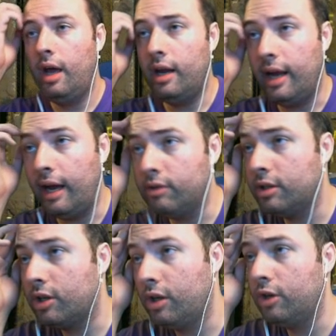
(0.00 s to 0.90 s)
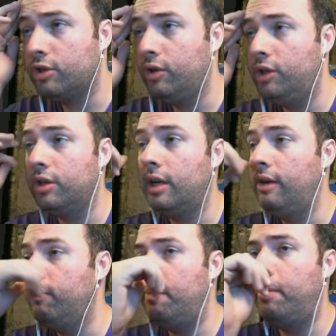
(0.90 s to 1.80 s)
And how such a large creature can
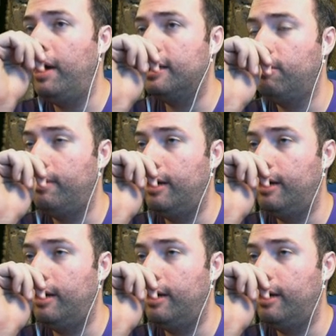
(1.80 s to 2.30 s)
even be possible